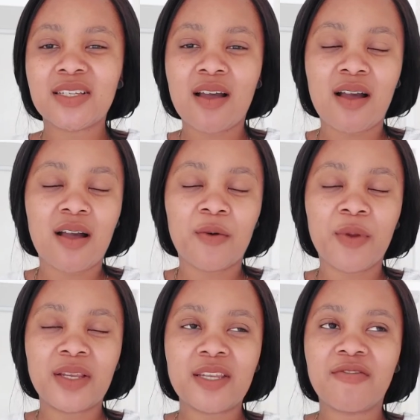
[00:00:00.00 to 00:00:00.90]
yeah,
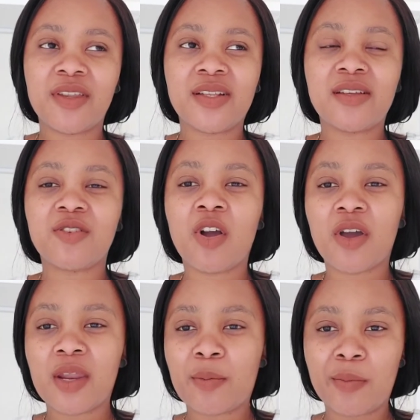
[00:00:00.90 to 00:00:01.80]
we are definitely not
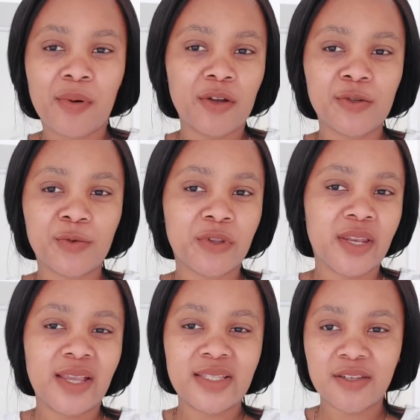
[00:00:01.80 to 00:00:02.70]
gonna bombard you with all the
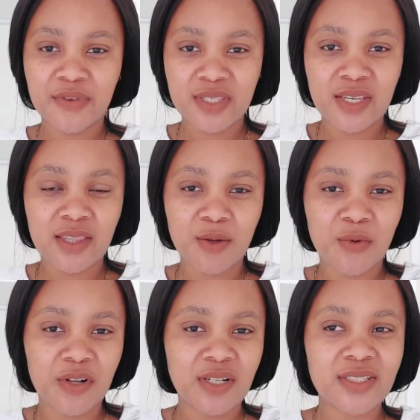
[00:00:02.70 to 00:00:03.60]
negativity in the
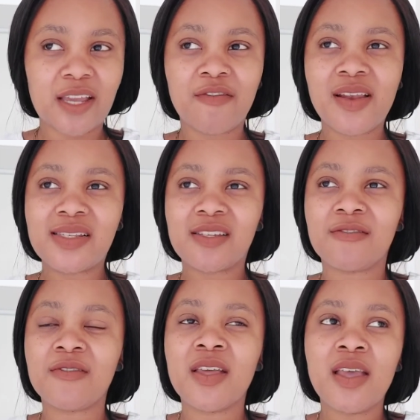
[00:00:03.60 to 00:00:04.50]
world. I feel as
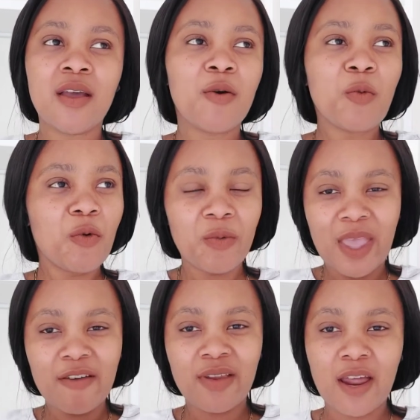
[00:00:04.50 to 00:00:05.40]
if we
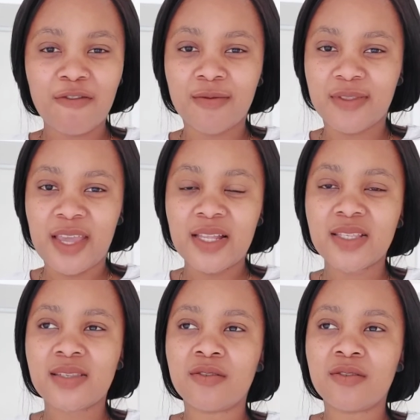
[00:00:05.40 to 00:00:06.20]
have enough of that.